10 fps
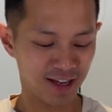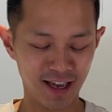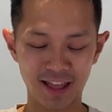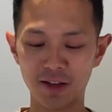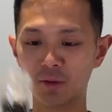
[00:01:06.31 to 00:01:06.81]

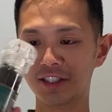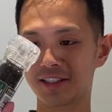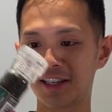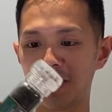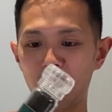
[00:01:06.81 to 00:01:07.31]
And then we're just
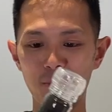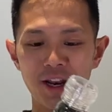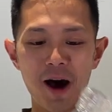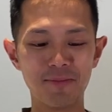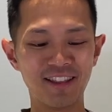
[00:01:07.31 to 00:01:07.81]
gonna open
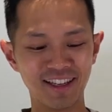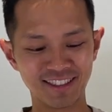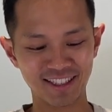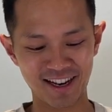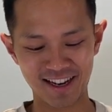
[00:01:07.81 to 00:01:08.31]
up
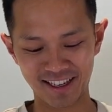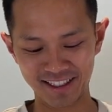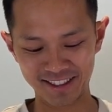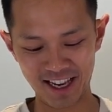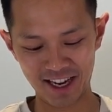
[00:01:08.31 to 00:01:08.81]
this
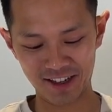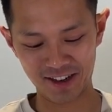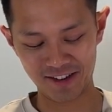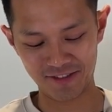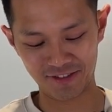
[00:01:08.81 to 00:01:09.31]
container
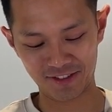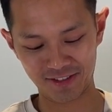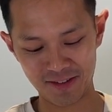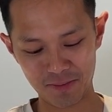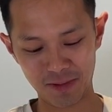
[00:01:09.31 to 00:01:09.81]
of
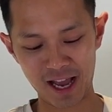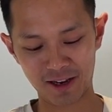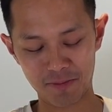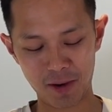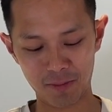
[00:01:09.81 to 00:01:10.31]

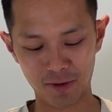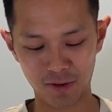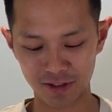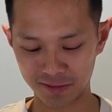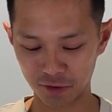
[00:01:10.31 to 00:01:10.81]
black
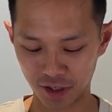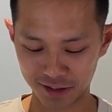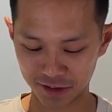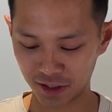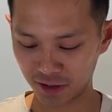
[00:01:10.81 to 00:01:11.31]
peppercorns from
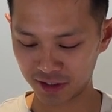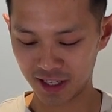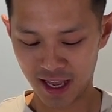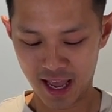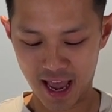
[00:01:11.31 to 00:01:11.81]
Trader Joe's
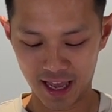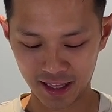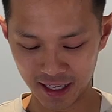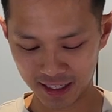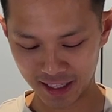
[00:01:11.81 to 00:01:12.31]
and
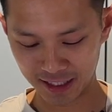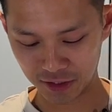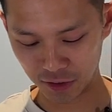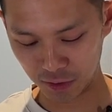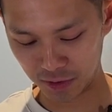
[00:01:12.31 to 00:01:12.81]
then get
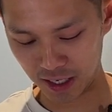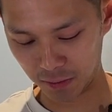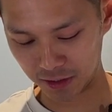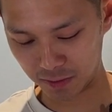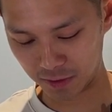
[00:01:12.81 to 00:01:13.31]
2
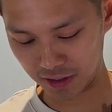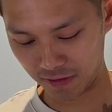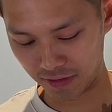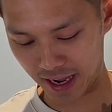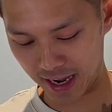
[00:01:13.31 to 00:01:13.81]
tablespoons
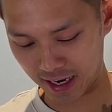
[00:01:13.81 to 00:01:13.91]
of that